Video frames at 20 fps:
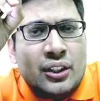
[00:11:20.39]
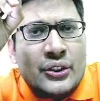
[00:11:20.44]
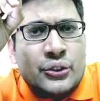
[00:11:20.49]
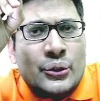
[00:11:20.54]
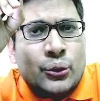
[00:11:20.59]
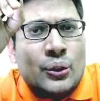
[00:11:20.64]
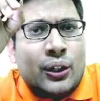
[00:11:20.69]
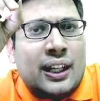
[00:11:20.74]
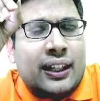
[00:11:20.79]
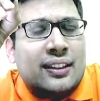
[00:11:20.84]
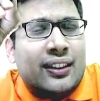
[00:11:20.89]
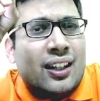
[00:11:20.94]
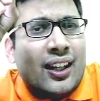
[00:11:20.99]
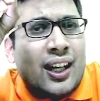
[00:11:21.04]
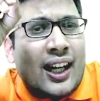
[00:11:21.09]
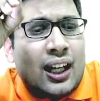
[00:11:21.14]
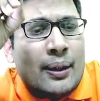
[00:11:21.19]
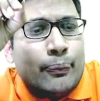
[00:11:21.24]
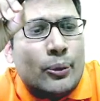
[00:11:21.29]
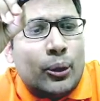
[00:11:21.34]
So at the
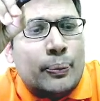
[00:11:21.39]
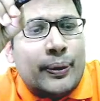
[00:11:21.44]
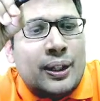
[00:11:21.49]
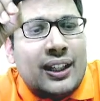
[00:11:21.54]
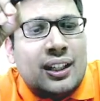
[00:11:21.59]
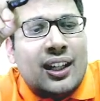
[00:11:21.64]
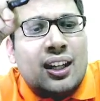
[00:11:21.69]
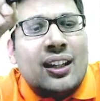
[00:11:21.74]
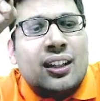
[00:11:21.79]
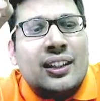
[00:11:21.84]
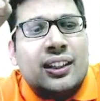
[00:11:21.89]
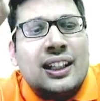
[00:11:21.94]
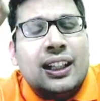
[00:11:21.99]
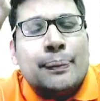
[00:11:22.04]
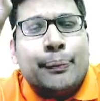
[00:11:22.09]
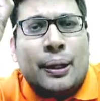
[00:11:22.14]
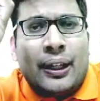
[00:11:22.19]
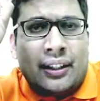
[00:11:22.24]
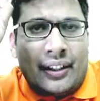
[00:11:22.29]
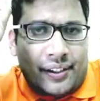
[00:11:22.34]
elbow bend or
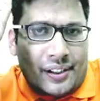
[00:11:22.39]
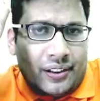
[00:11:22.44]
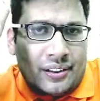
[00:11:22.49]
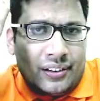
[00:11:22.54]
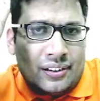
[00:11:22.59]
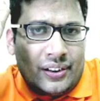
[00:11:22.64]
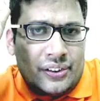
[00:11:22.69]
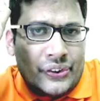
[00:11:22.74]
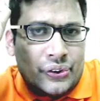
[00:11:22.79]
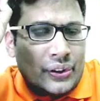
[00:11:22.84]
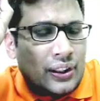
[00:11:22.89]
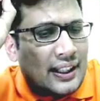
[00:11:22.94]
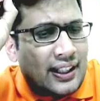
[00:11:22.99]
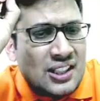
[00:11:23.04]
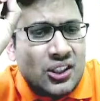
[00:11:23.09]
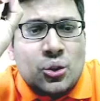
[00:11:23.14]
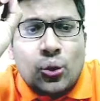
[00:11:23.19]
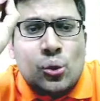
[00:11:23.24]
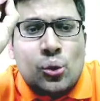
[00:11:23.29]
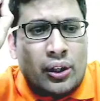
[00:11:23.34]
knee bend. So that
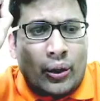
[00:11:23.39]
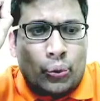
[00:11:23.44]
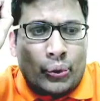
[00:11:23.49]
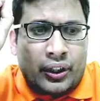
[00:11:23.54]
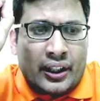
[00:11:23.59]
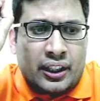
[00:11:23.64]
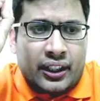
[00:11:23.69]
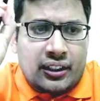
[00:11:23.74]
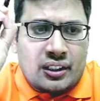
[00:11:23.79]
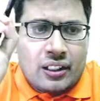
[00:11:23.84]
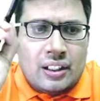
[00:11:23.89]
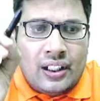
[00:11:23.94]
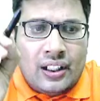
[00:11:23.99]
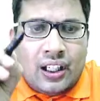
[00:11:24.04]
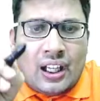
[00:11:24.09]
is ruled out here.